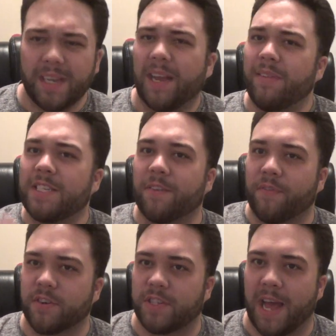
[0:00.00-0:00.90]
At least the
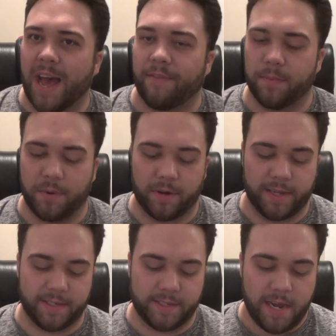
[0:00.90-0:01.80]
first half of the book
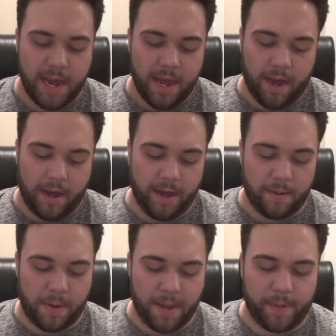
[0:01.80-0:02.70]
is,
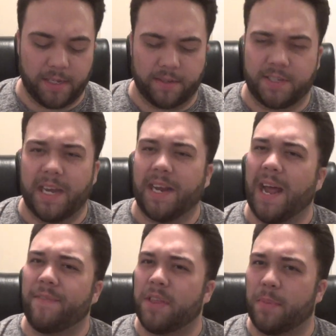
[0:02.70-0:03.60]
in my opinion. The second
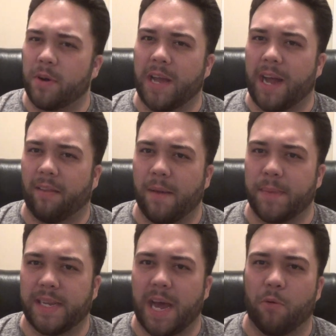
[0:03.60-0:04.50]
half of the book kind of let
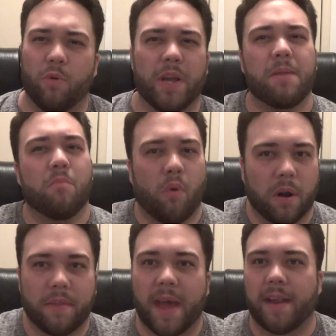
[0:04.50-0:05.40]
me down. We'll get more
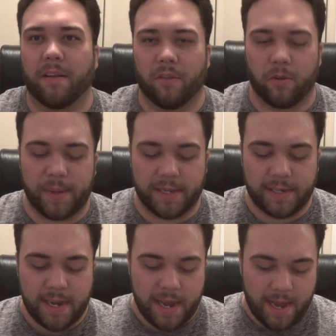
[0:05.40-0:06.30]
into that in a little
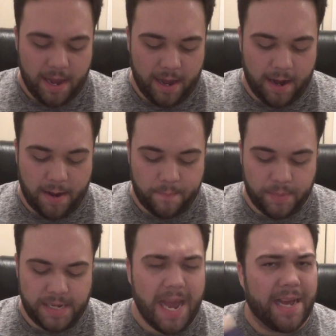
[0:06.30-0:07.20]
bit.
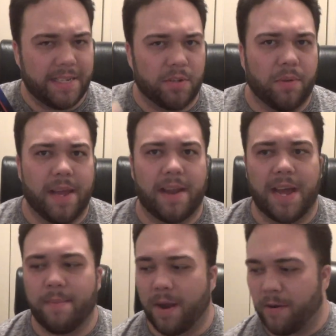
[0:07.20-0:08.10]
But yeah, It's Only a
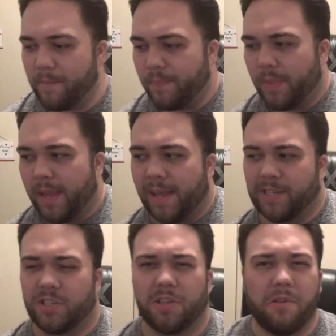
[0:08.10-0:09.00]
Nightmare.
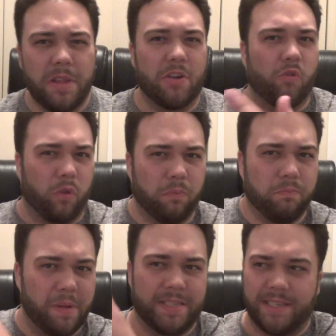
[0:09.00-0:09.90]
It's
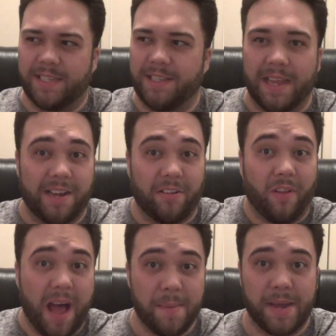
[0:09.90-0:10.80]
like
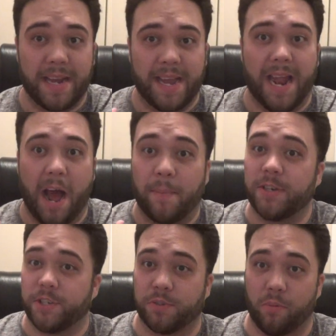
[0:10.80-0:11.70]
climbing in how
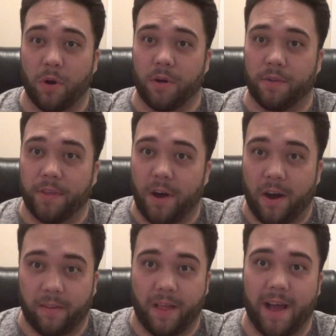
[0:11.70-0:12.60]
much it's worth
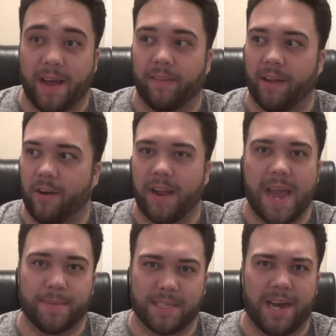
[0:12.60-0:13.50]
online, like on
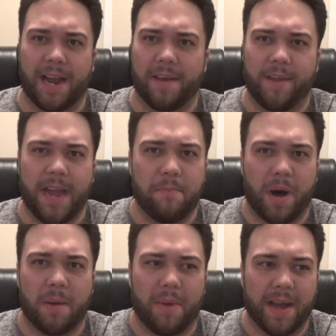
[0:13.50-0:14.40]
Amazon. I think I
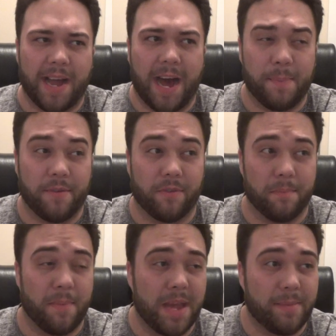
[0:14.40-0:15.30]
bought my copy for
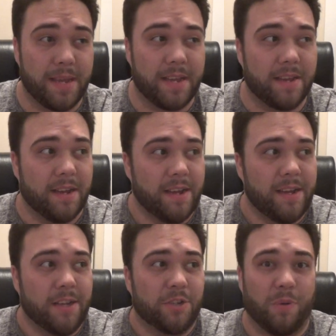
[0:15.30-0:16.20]
maybe
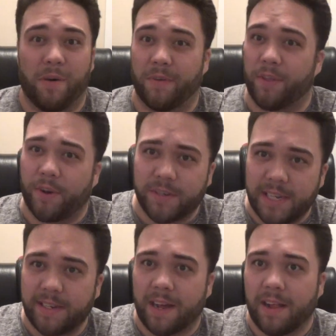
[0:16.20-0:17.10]
$12 or
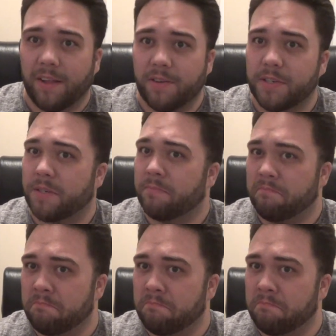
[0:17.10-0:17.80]
$13.